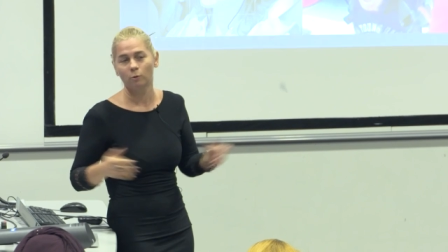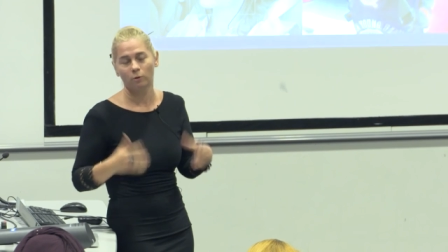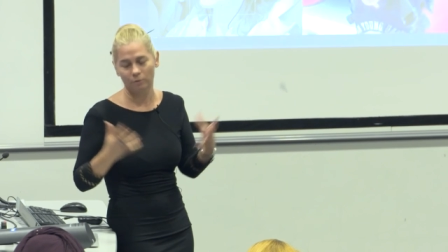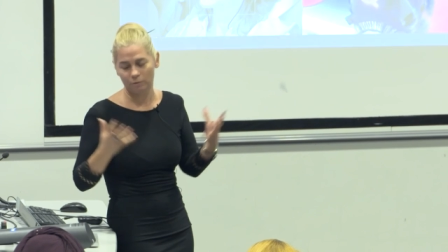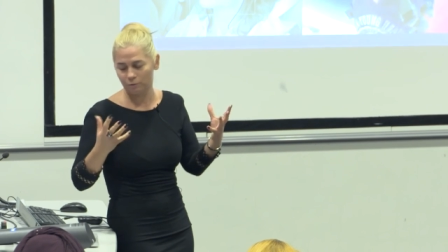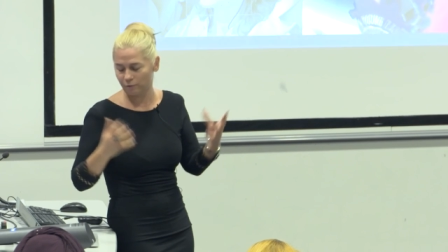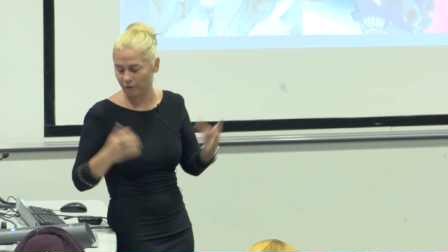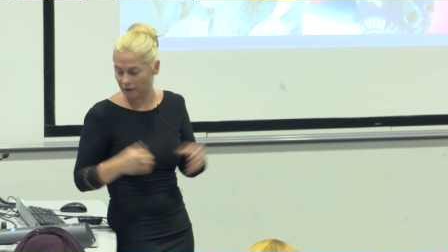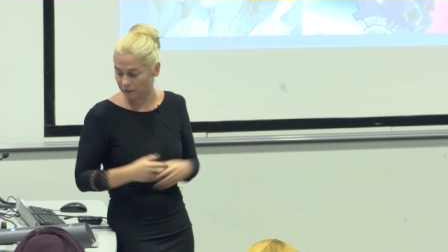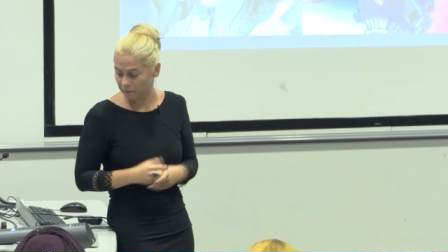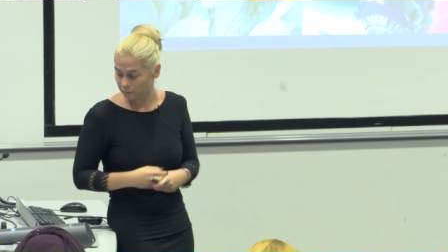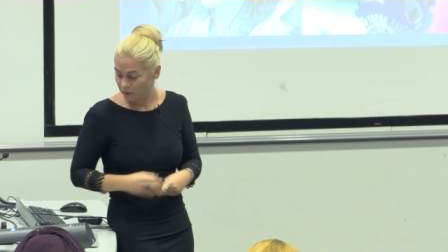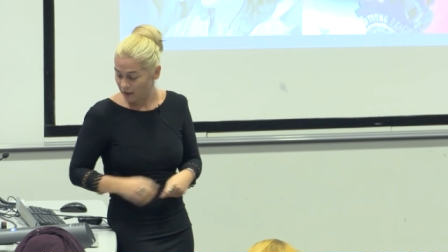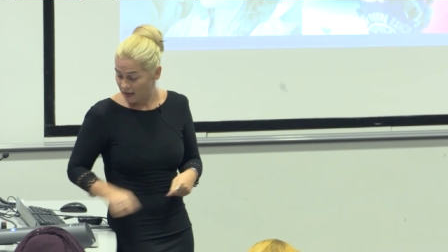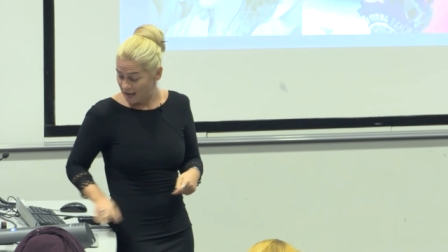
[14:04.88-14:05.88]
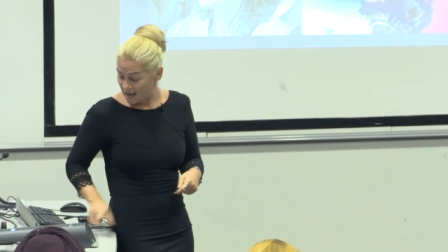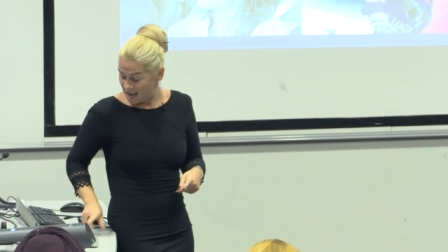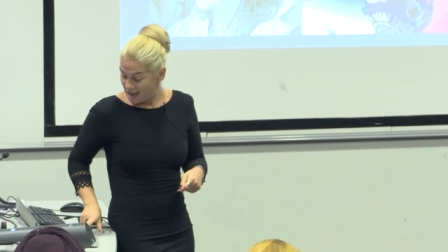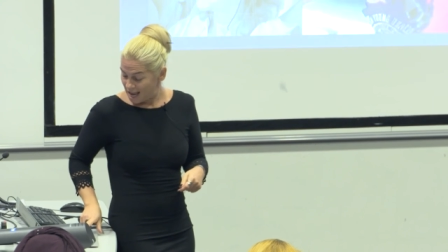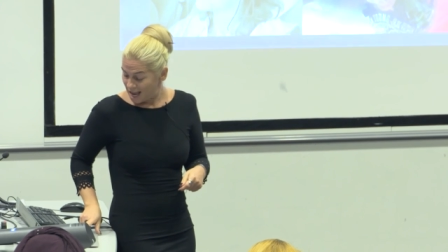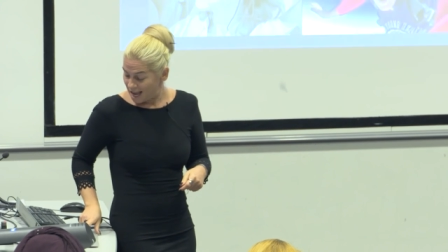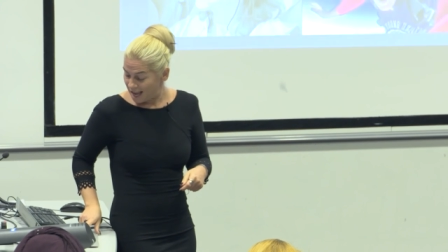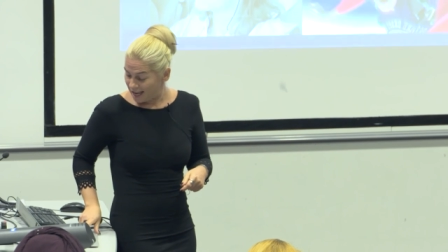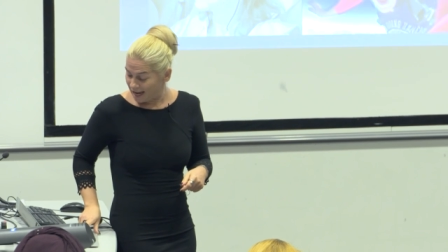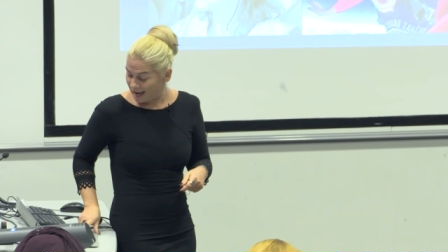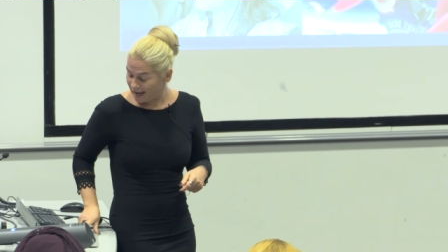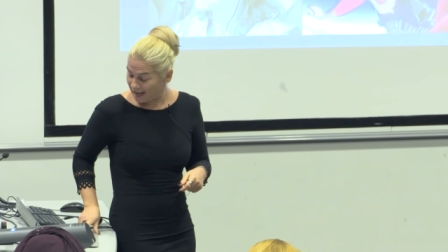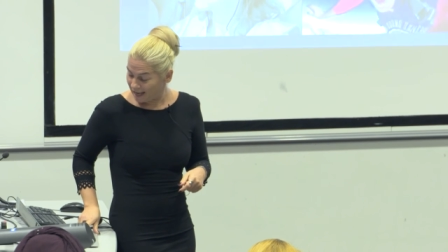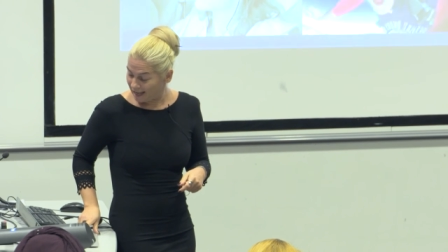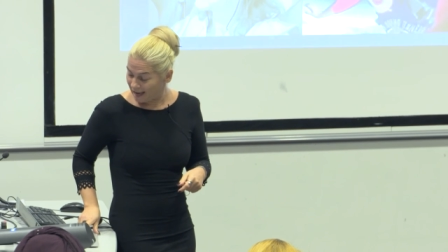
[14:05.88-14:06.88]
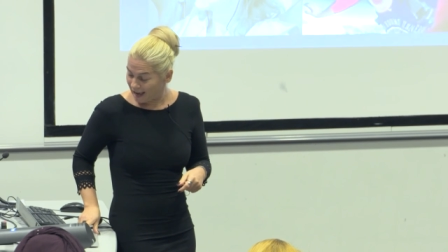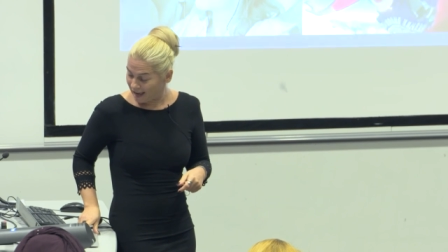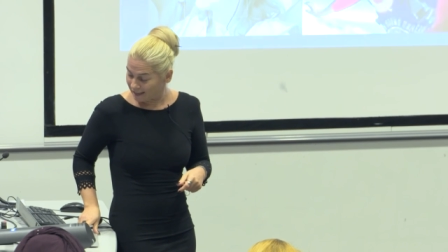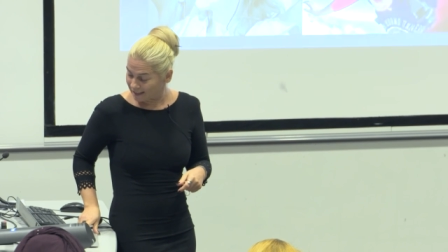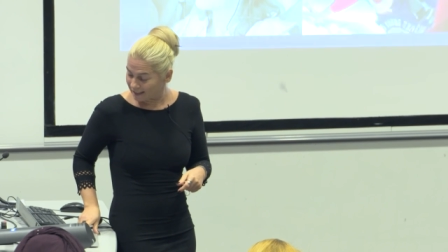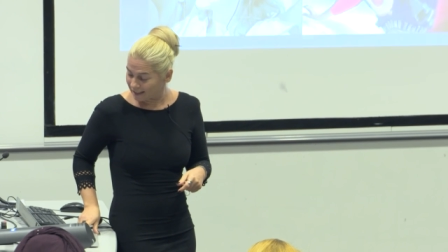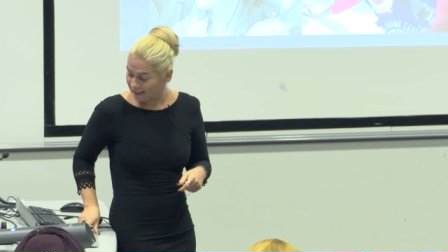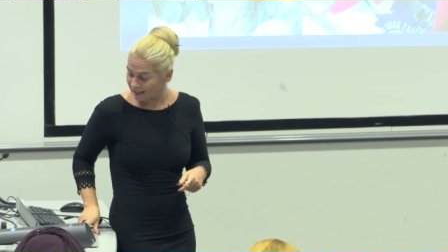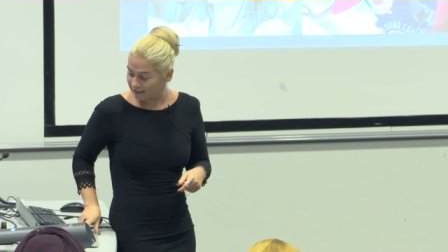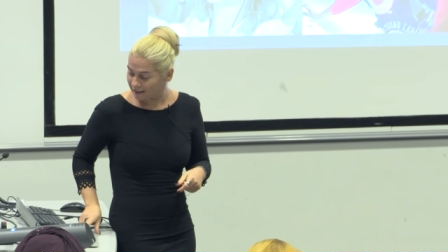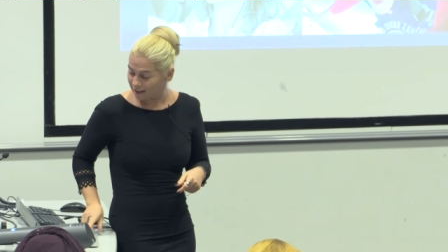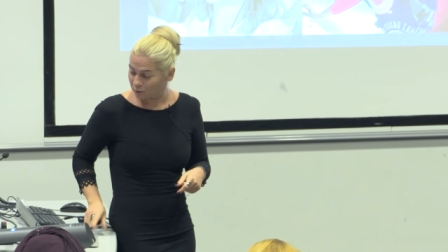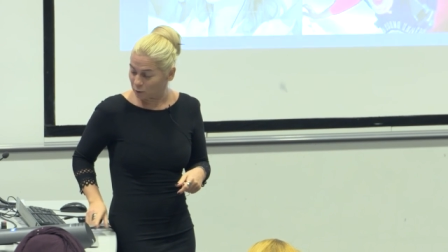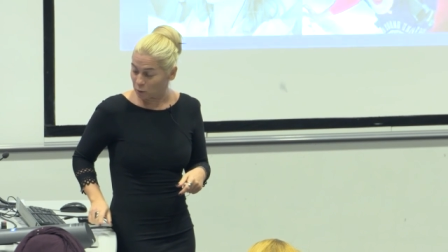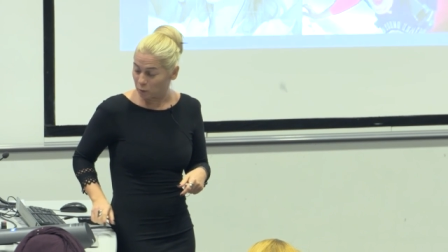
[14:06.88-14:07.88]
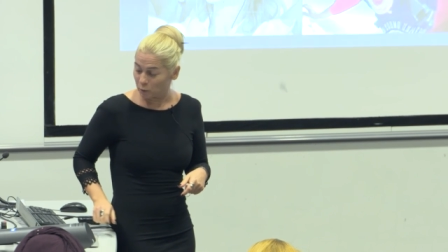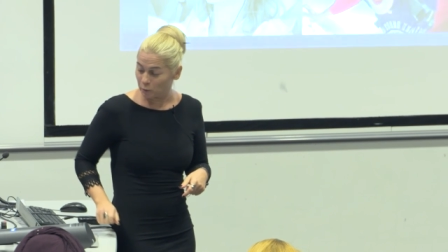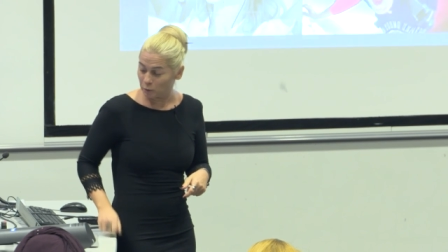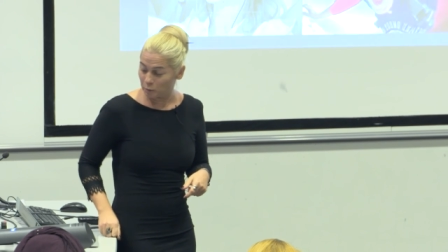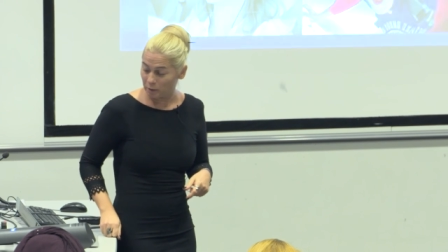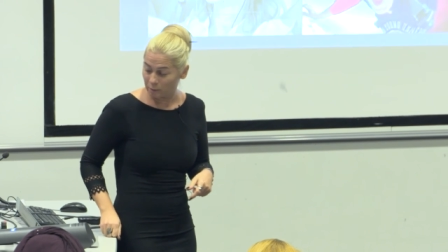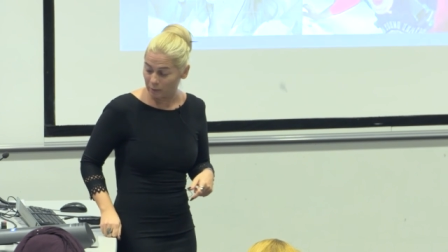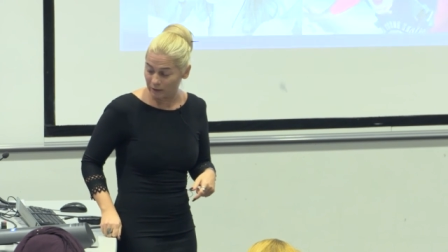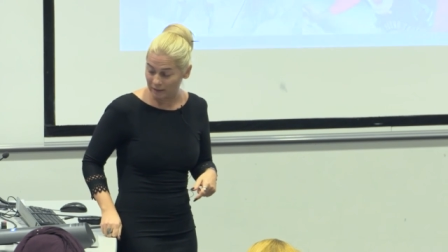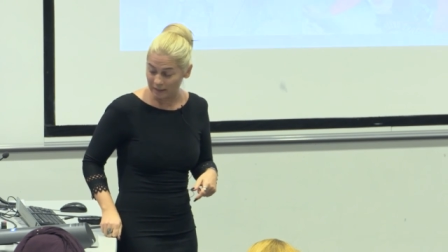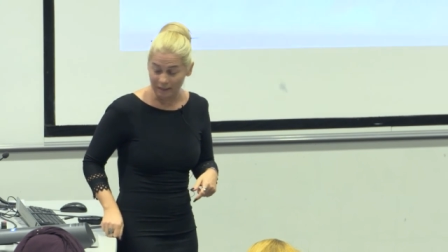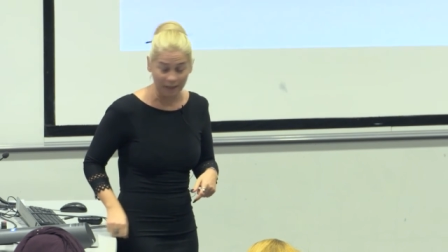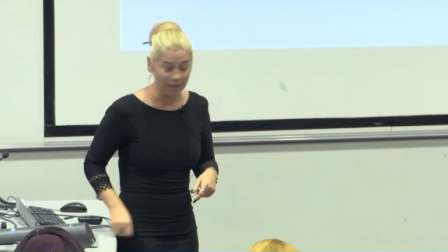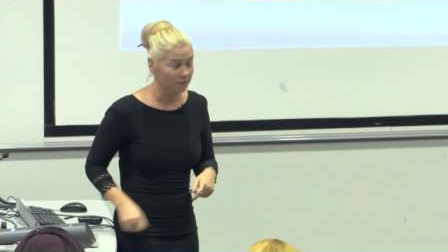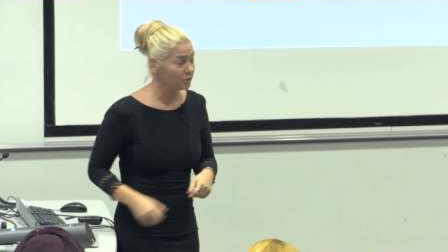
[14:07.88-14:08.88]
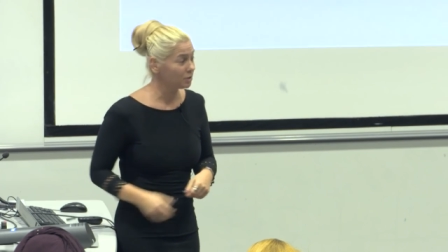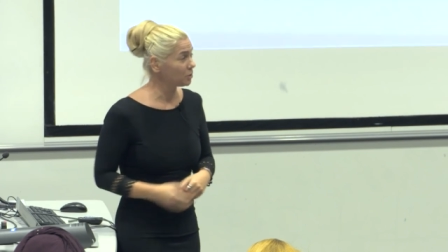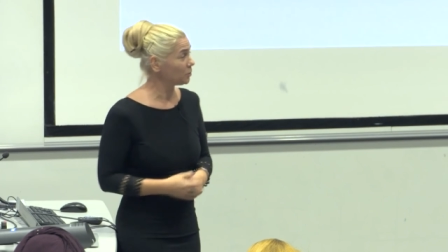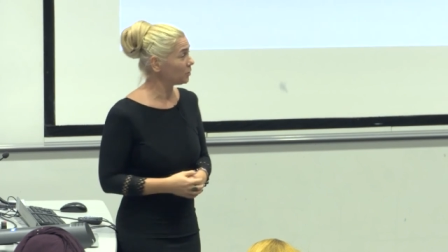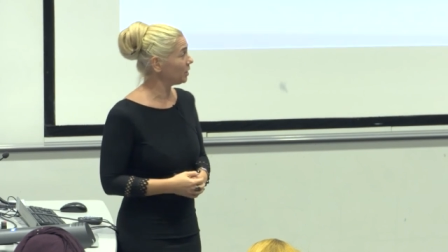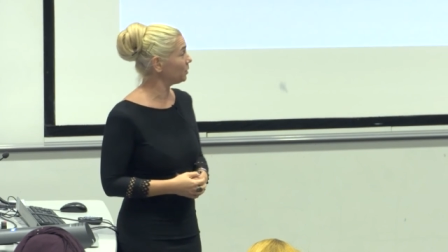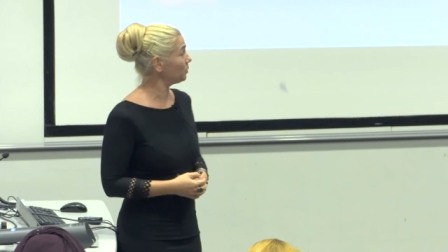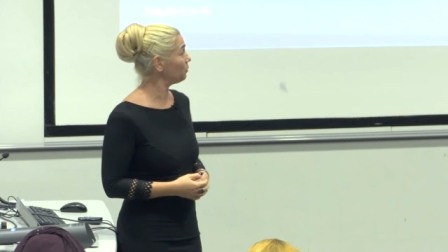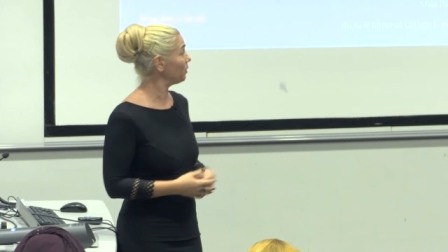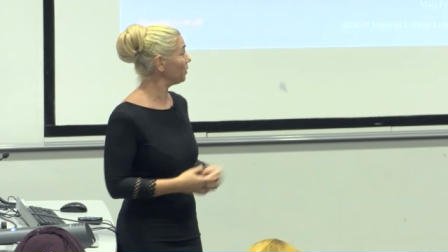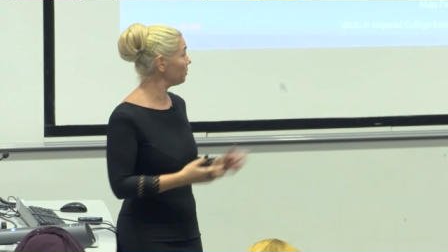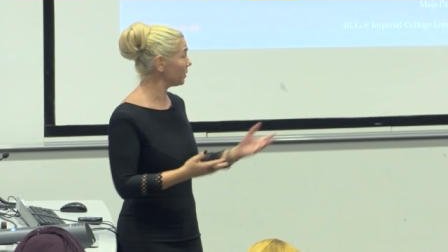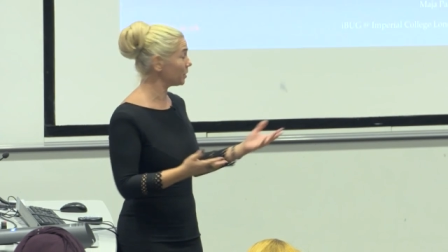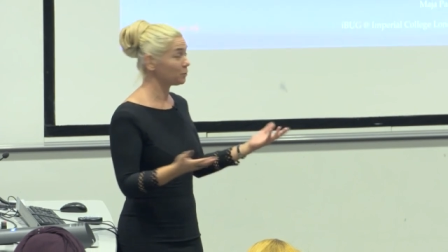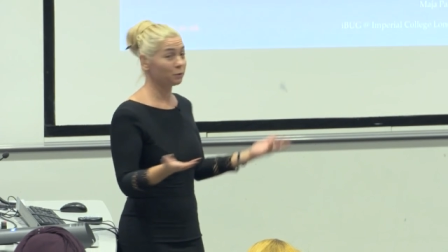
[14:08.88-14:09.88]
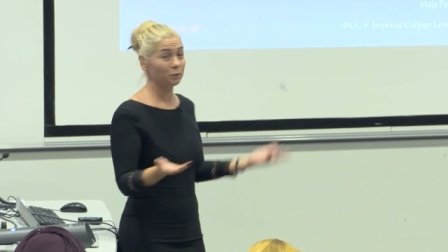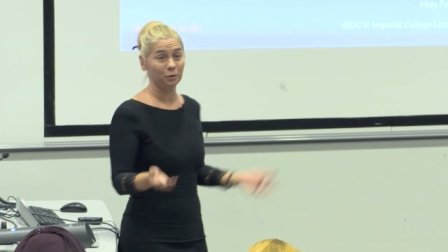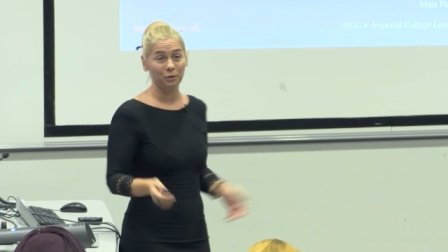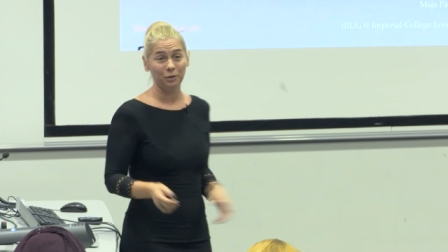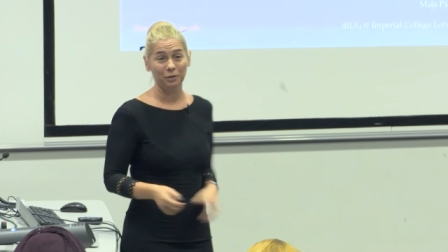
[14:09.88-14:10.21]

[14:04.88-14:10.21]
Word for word: or fun. In any case, that concludes my presentation. So thank you very much for your